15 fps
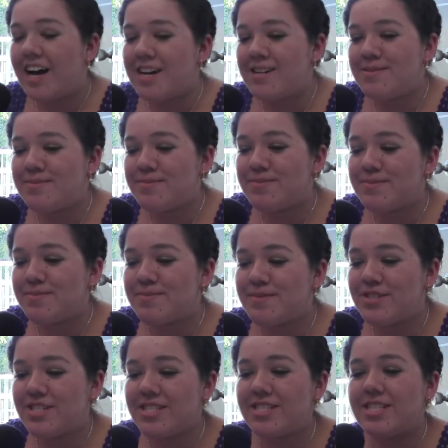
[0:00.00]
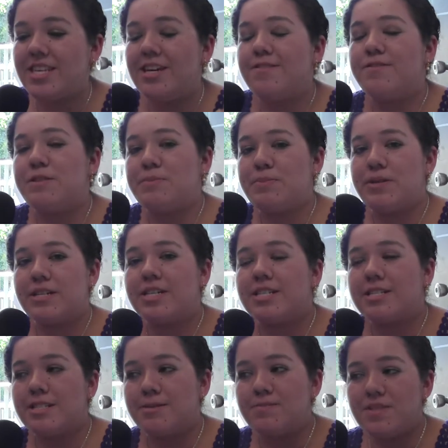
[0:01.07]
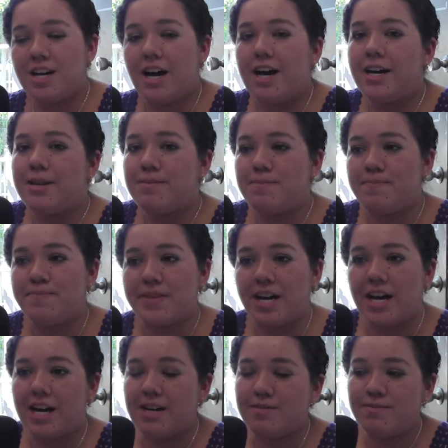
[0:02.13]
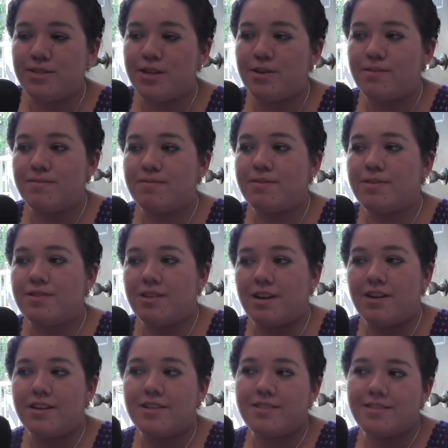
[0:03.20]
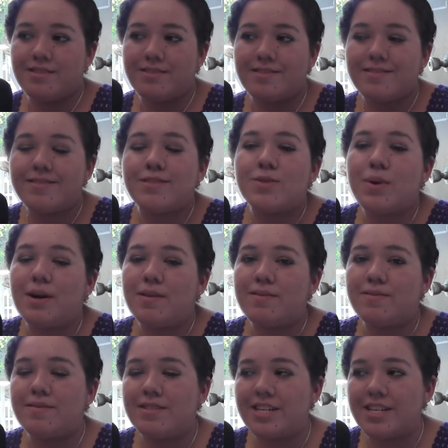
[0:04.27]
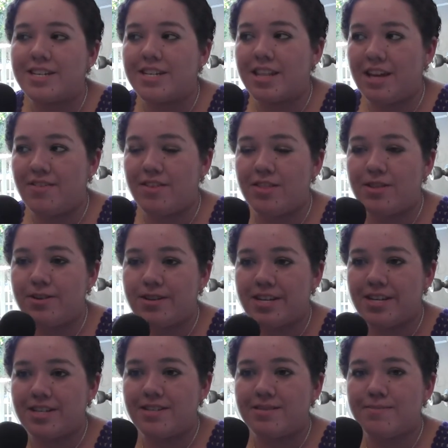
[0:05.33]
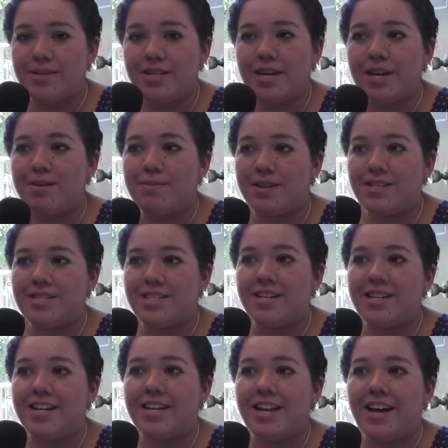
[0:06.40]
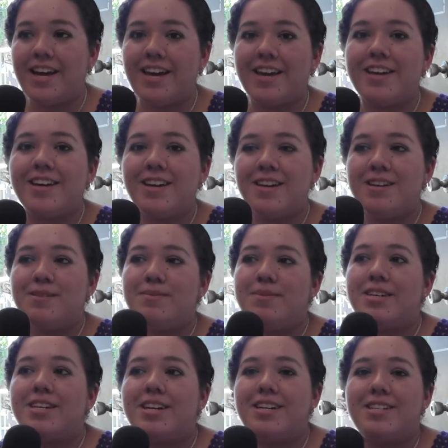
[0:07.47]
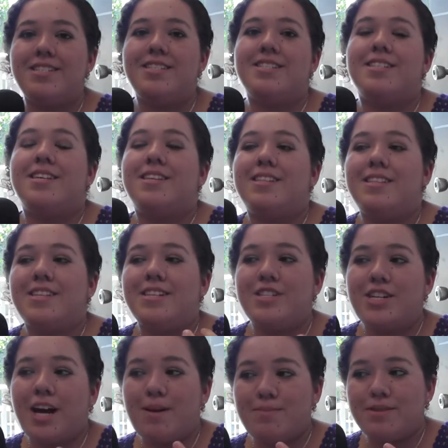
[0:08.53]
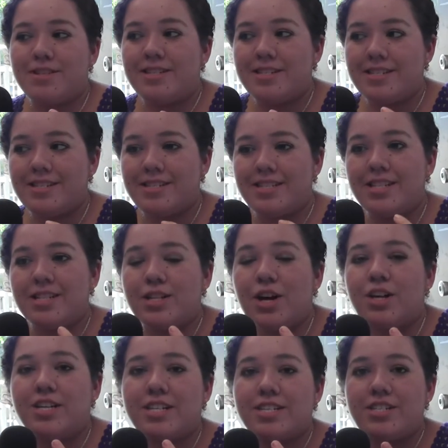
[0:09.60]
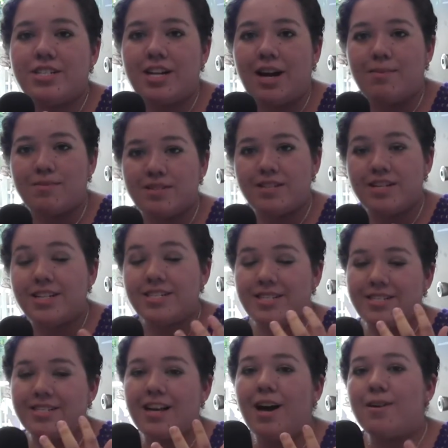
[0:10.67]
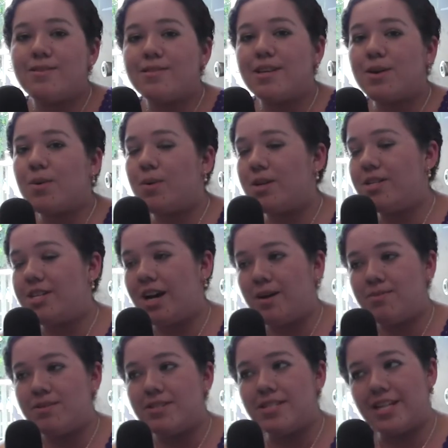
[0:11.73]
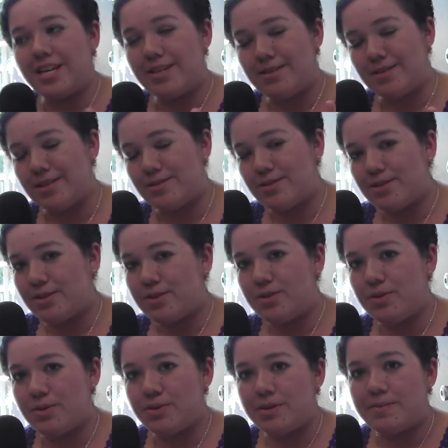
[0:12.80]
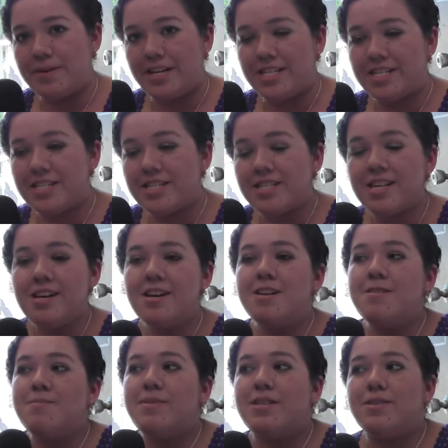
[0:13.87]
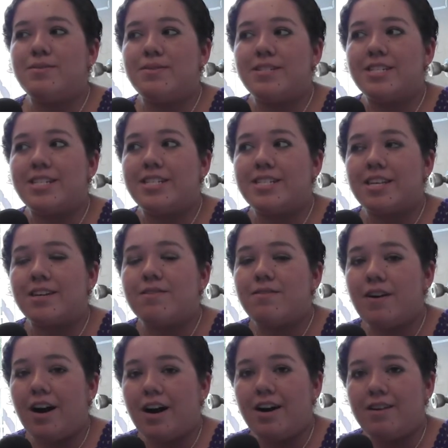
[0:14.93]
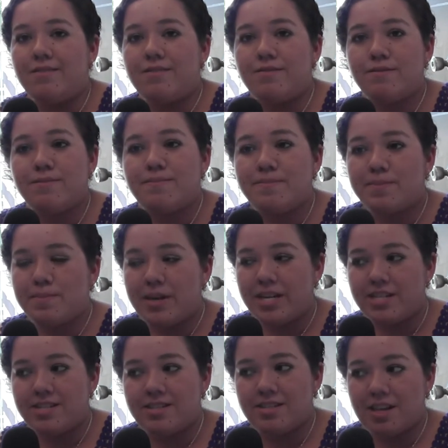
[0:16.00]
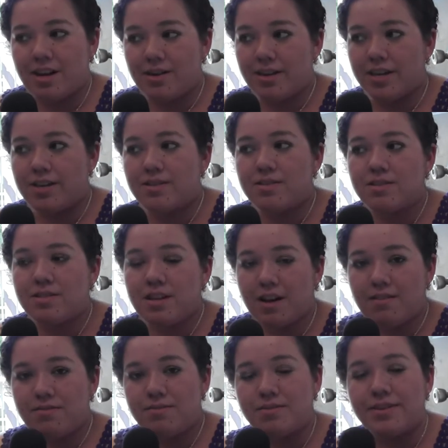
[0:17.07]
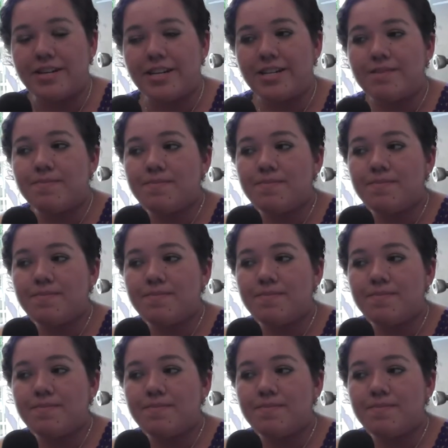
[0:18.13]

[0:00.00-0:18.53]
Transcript: Um, just give the book some time. Um, don't start 12 like 11:30 p.m. on Sunday night because the chapter is the longest chapter. It sounds like one chapter like, you know, 2-3 pages, but it really is like 5 pages that are like tough read.